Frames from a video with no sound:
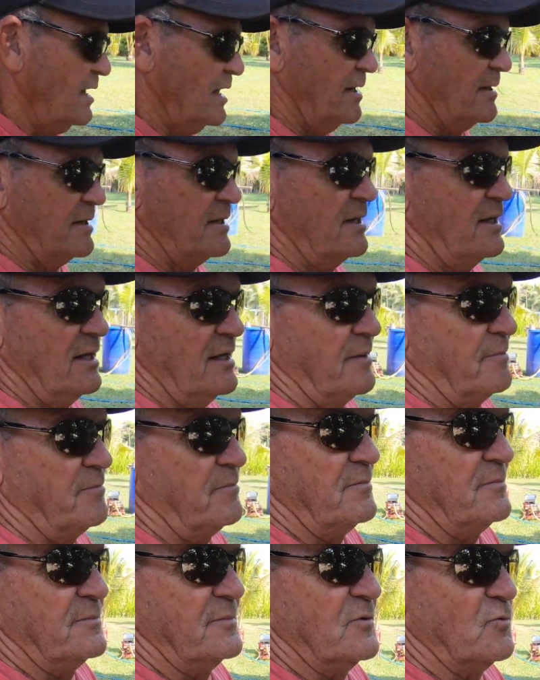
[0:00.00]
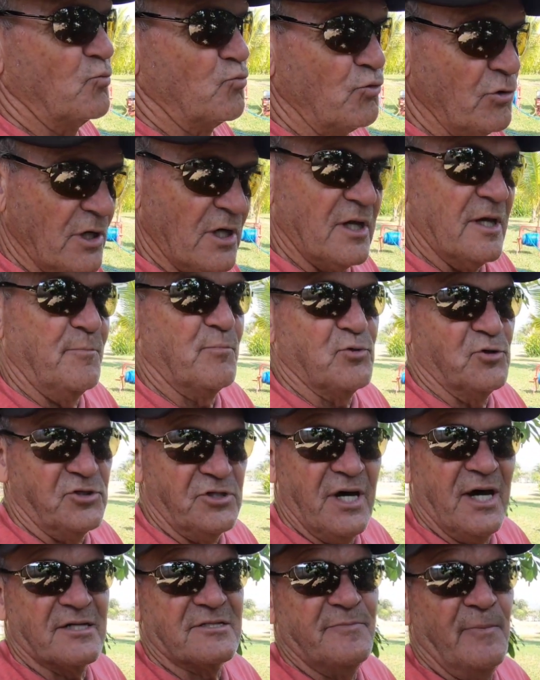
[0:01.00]
It really
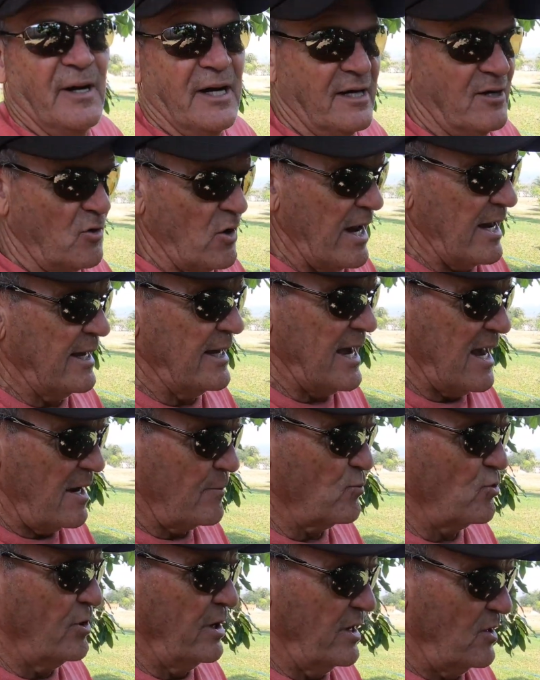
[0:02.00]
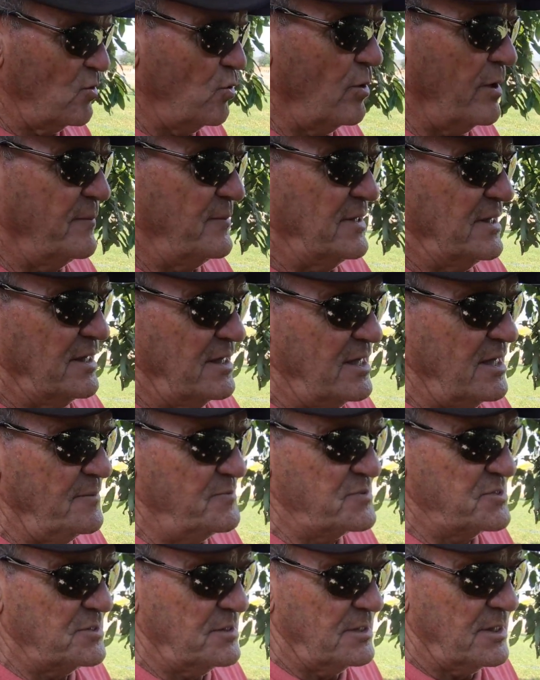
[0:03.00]
protects my camera equipment. It
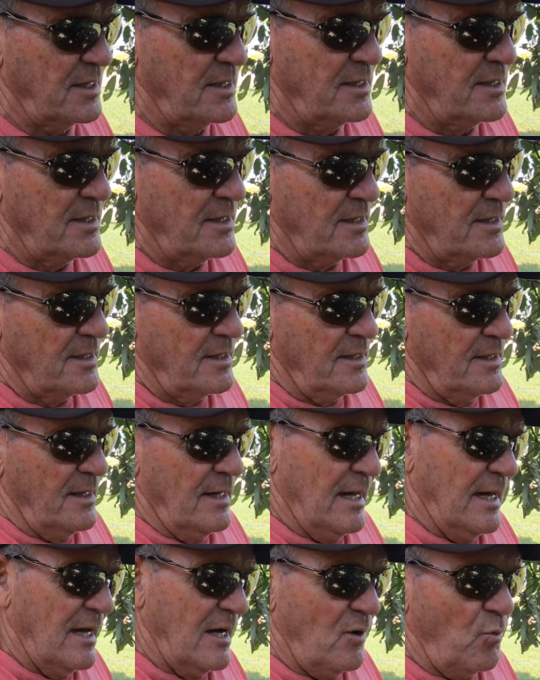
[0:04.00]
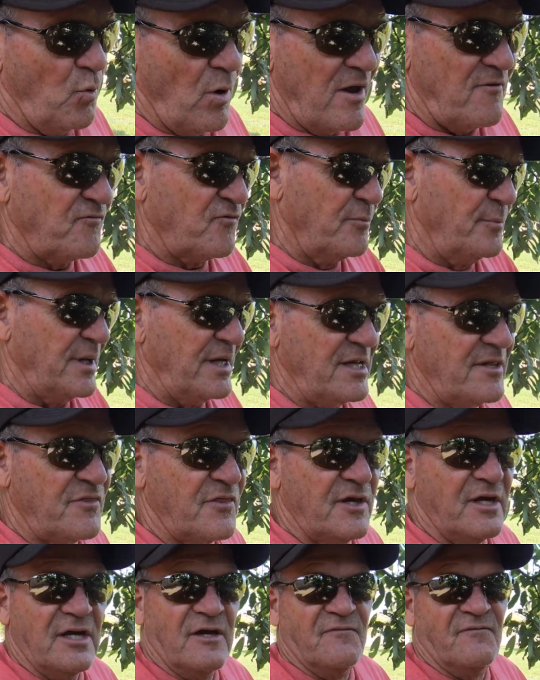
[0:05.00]
keeps it away from
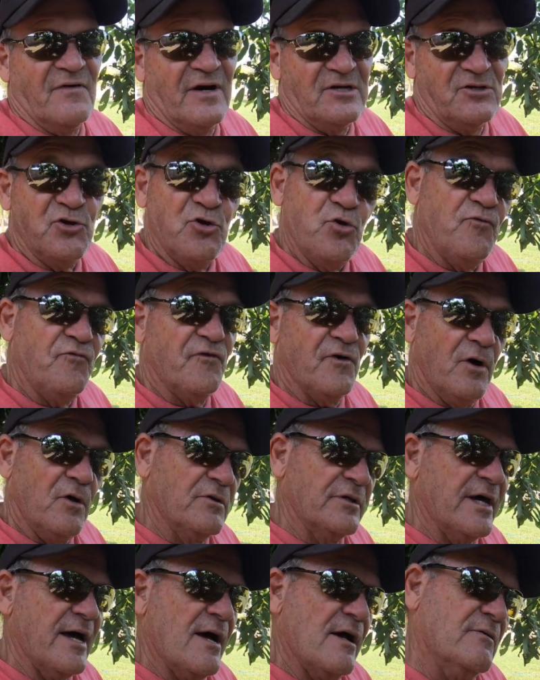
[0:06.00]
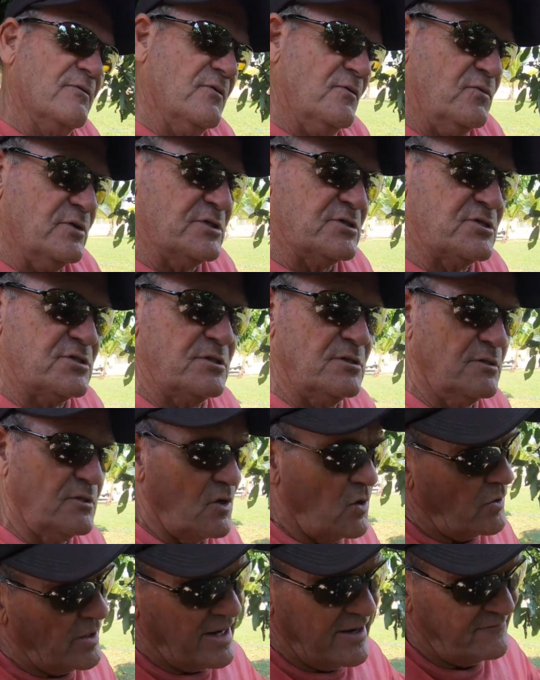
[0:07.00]
anything. If I do fall down, which
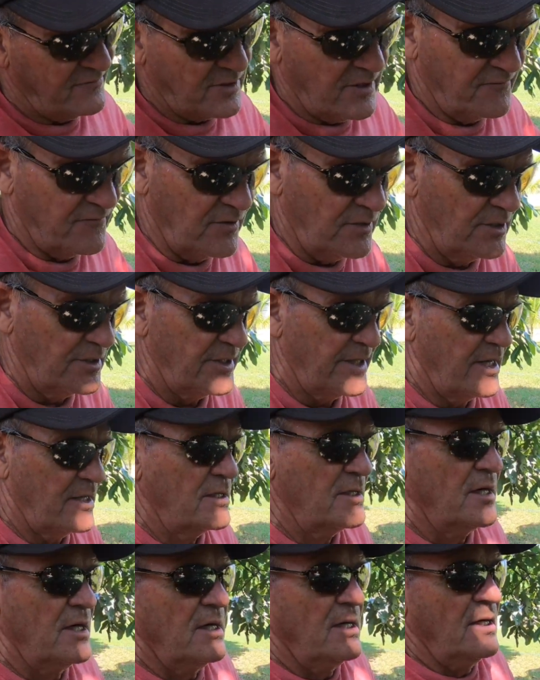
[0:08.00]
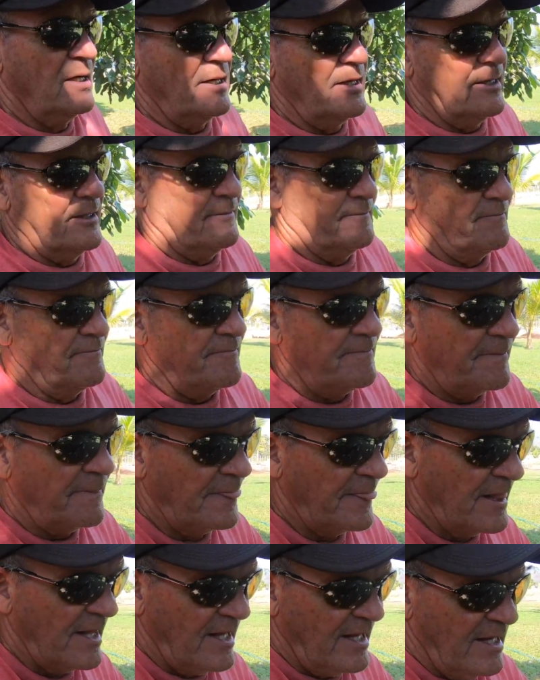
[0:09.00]
no, I have not fallen down,
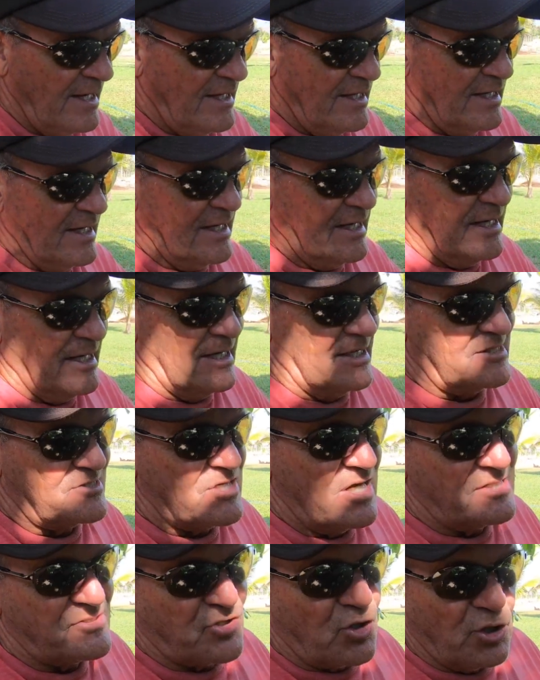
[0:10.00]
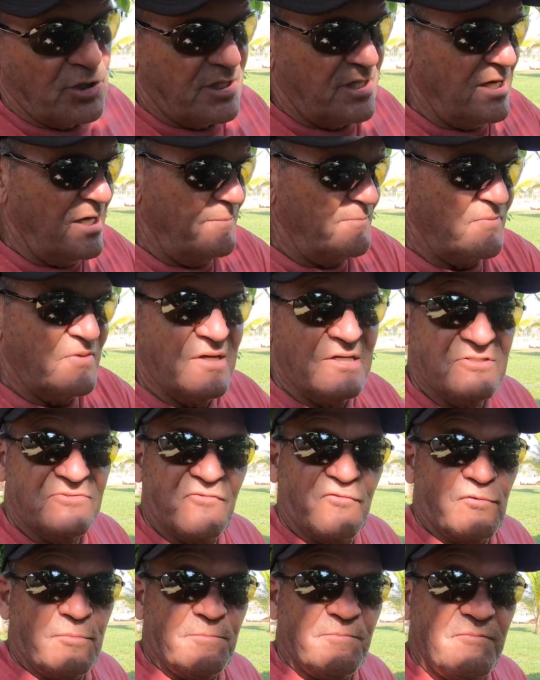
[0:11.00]
it's going to keep things
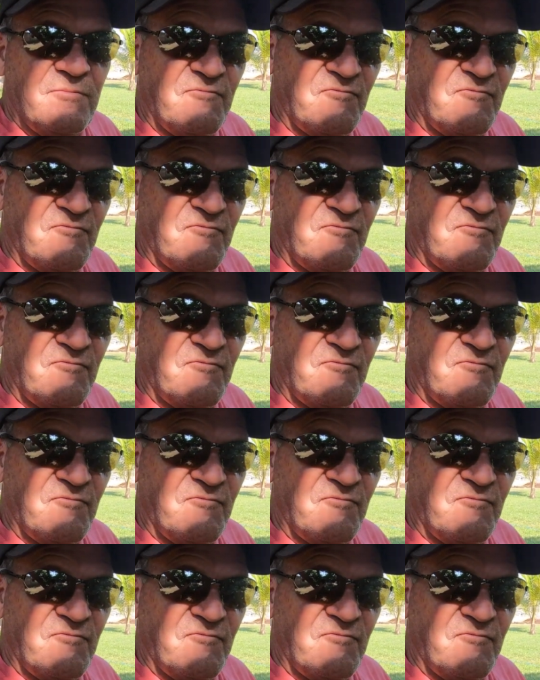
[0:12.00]
from